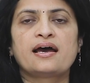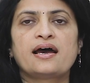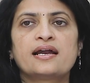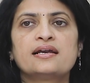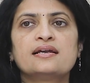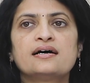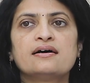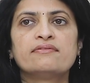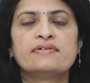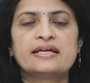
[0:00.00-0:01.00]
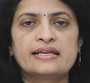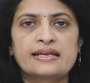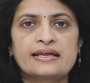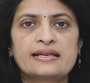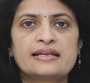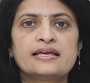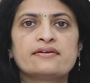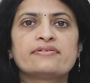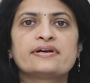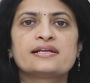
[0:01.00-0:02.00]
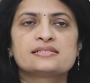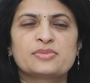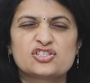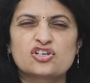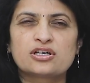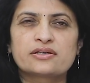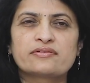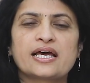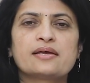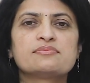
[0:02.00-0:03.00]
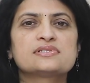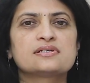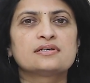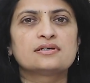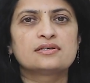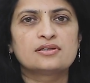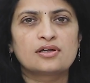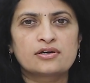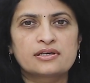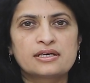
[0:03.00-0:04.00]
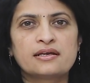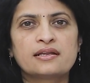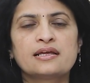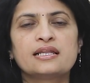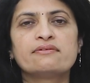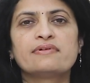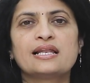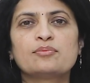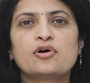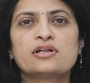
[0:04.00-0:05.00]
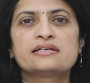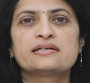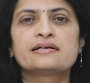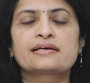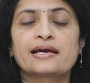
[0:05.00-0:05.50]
And very rarely, if it is majority of times not really well monitored,